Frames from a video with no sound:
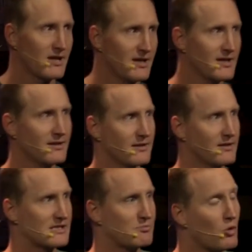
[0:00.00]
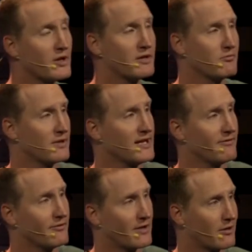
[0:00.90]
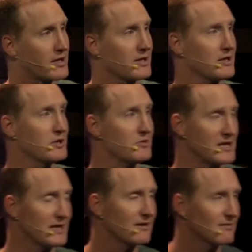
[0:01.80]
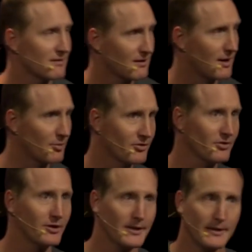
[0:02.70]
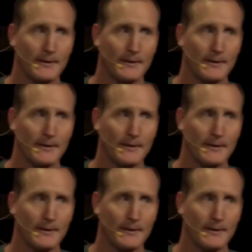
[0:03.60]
And this morning, we have a very unique opportunity